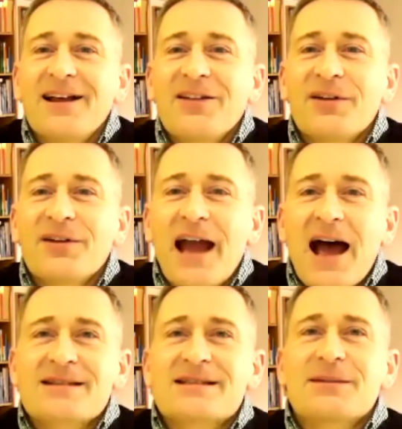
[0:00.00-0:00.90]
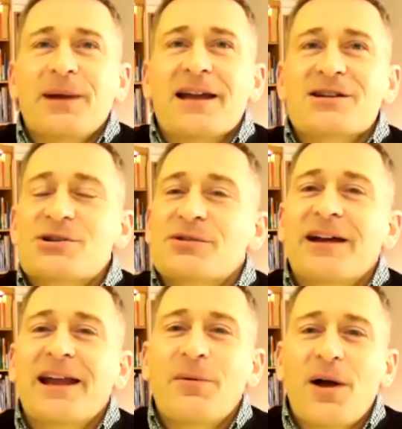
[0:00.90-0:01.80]
it has to make sure
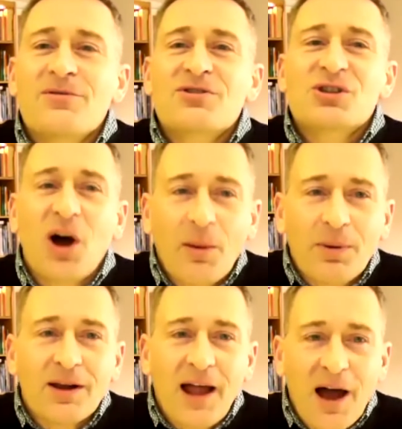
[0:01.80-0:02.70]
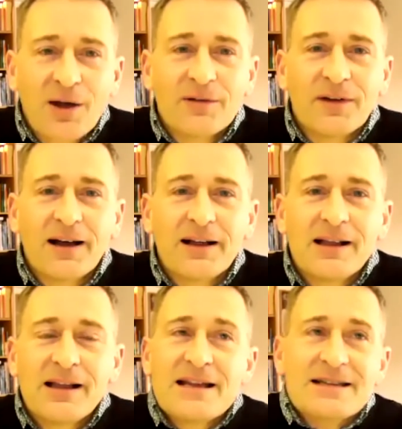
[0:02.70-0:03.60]
it won't topple over?
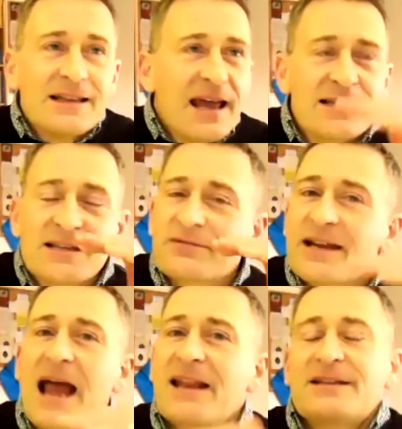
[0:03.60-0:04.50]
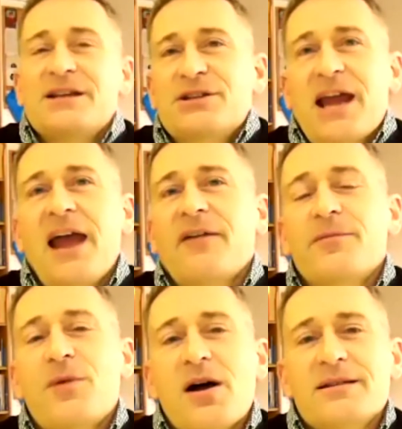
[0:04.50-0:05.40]
See, there's the reality check
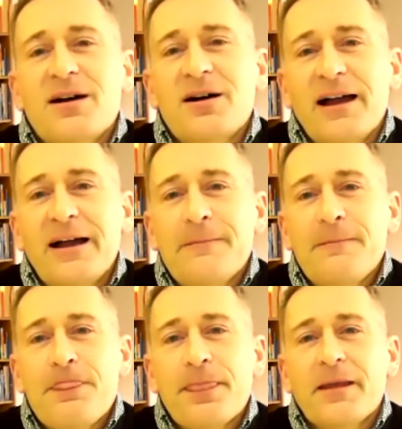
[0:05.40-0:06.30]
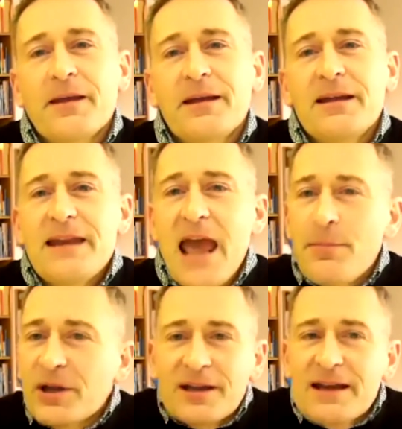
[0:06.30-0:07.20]
from Isaiah.
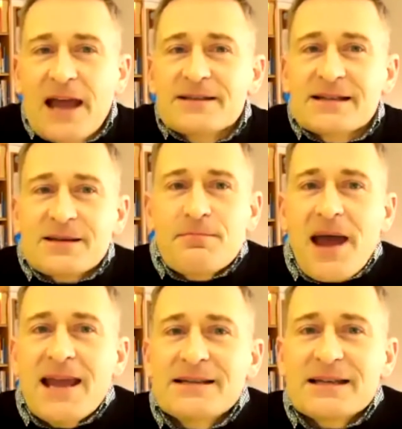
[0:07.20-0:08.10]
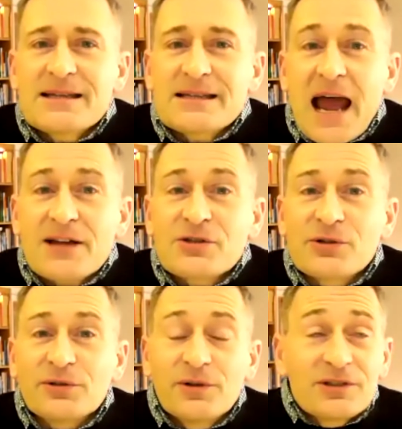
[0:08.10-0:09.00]
Nebuchadnezzar's amazing
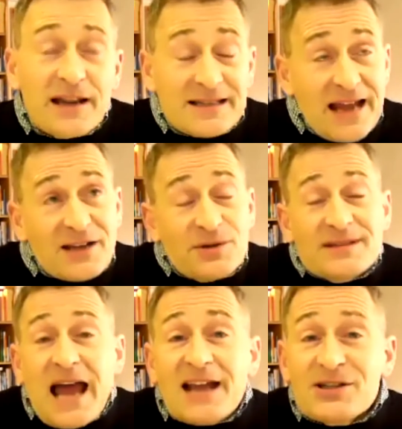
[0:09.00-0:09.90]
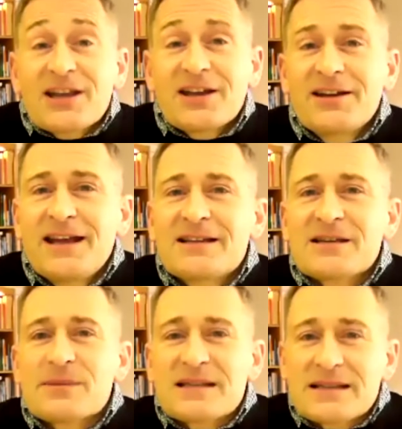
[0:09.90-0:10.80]
statue is actually going to need
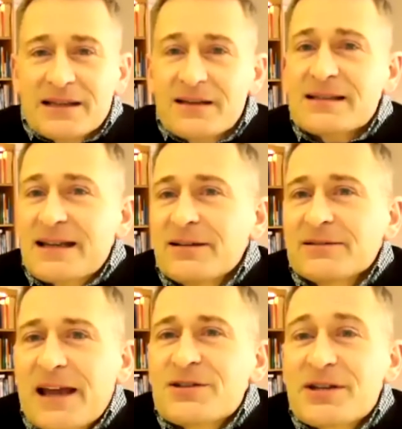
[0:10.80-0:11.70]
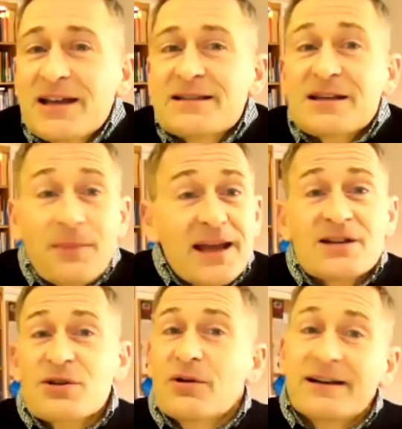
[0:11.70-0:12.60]
some skilled engineers to make
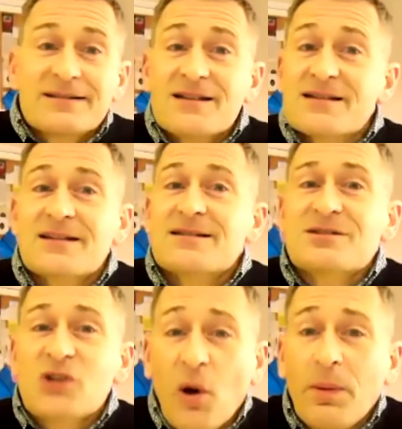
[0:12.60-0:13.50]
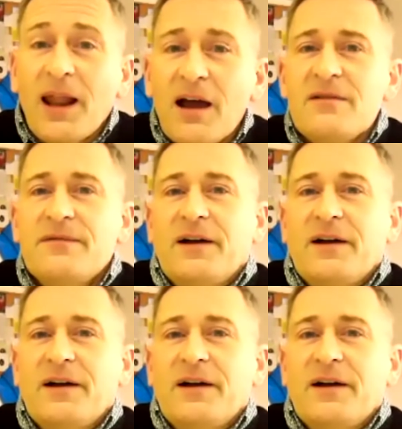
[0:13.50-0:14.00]
sure it just doesn't topple over.